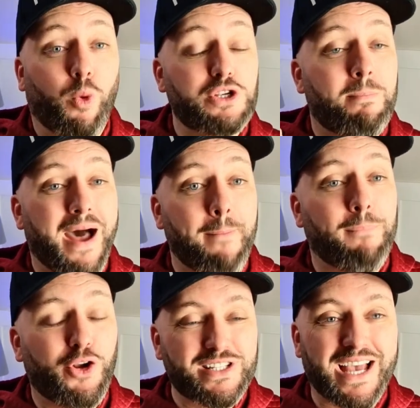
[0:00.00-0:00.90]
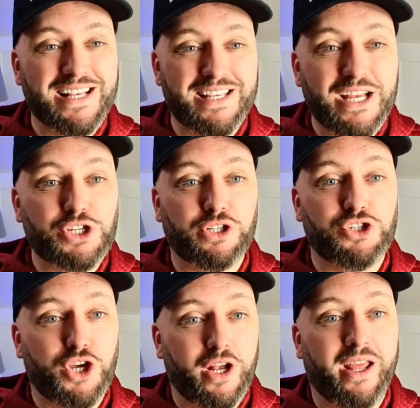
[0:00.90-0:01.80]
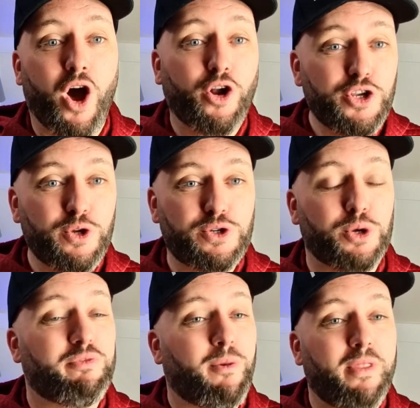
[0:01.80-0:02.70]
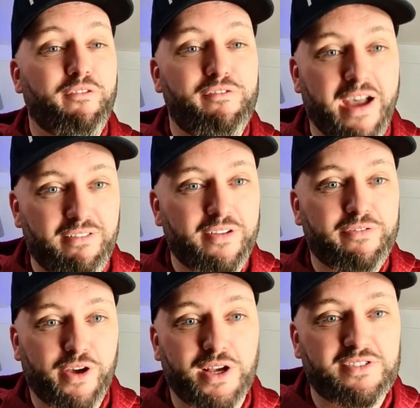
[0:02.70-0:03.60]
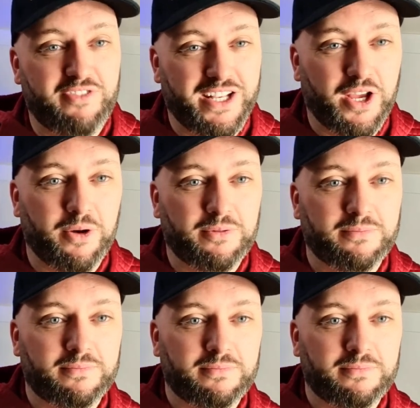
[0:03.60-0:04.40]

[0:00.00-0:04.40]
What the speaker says: and watch my monetization journey on YouTube from the very first video.